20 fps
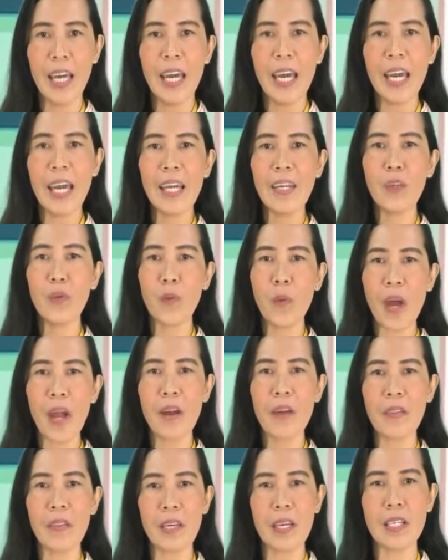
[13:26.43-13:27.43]
and
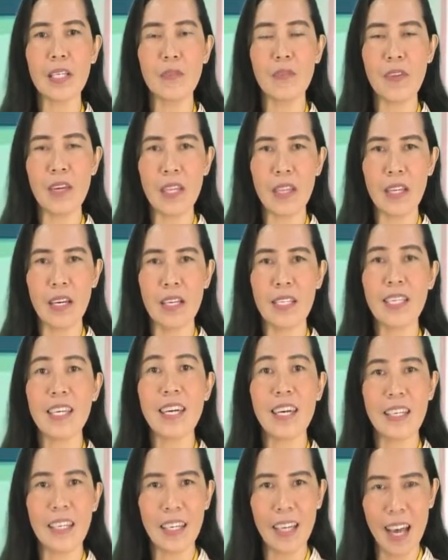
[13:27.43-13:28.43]
where this fitness
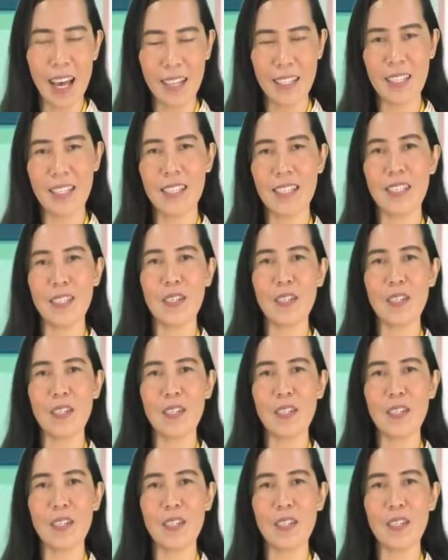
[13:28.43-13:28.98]
heading us.